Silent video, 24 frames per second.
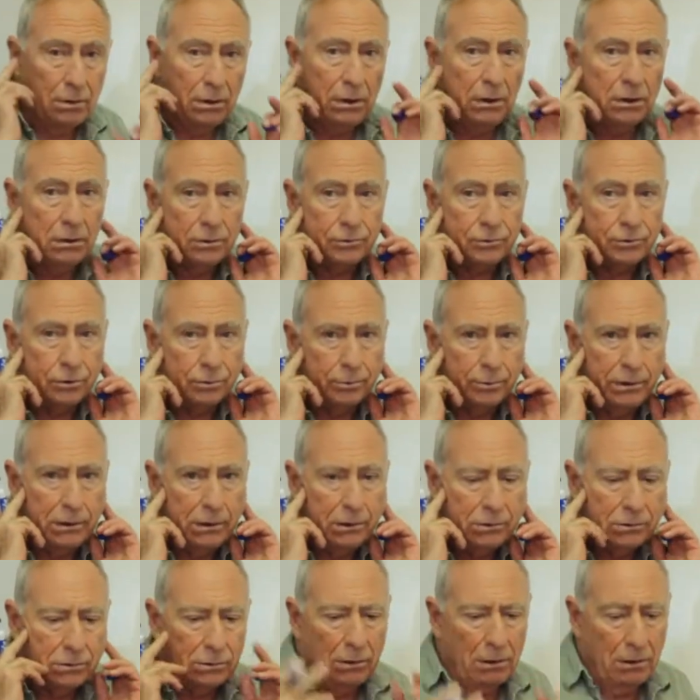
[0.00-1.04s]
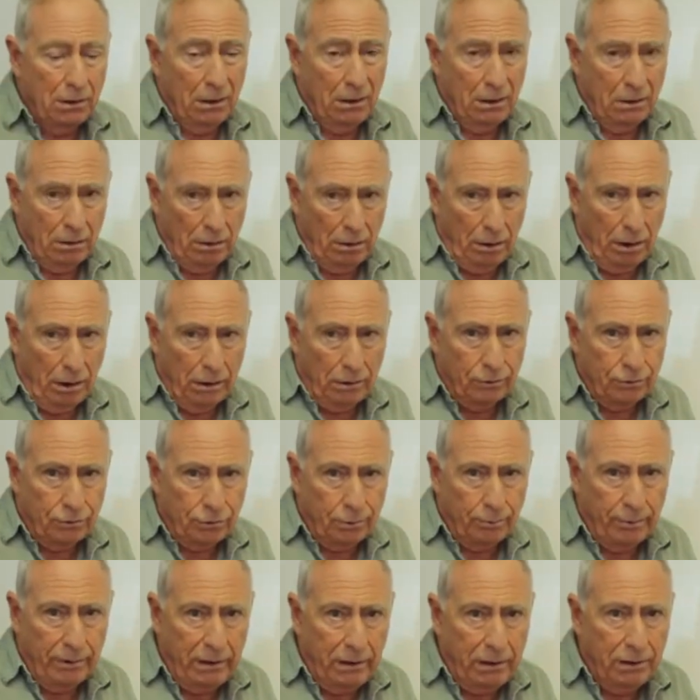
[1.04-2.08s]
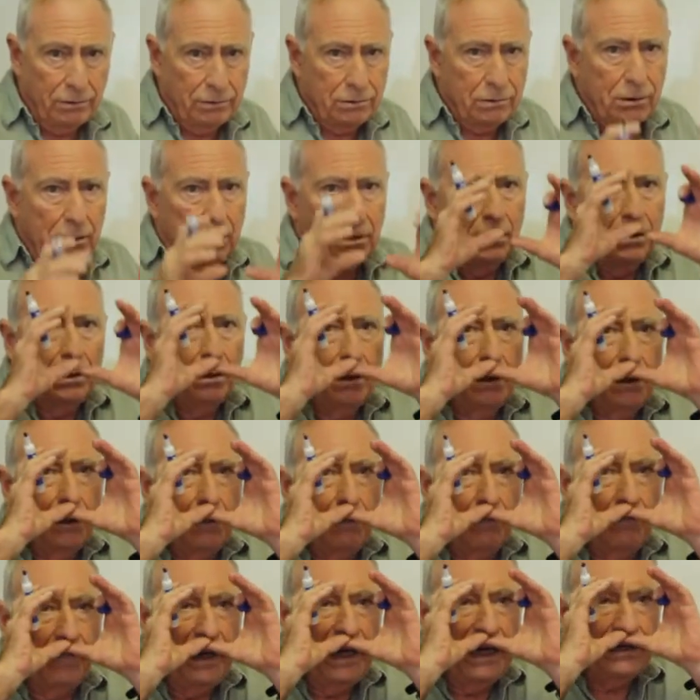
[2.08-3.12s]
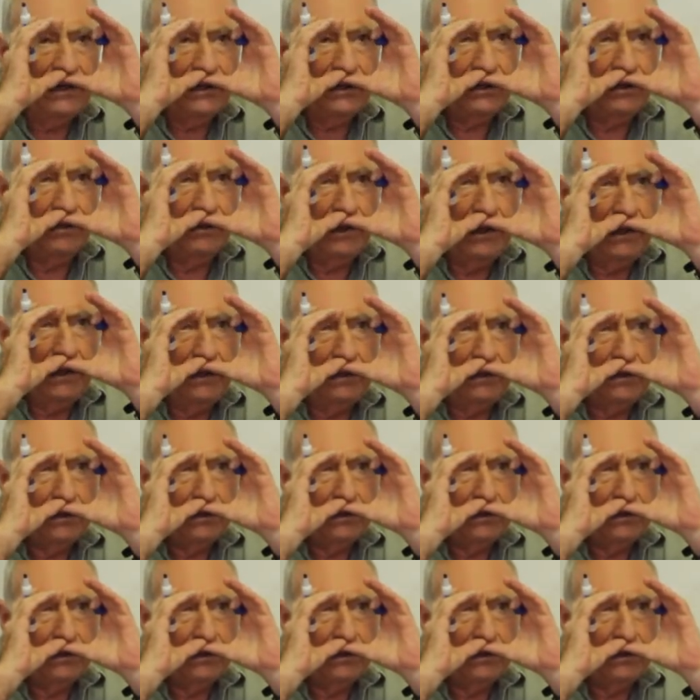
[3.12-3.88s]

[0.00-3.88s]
ear squeeze, lung squeeze, mask squeeze.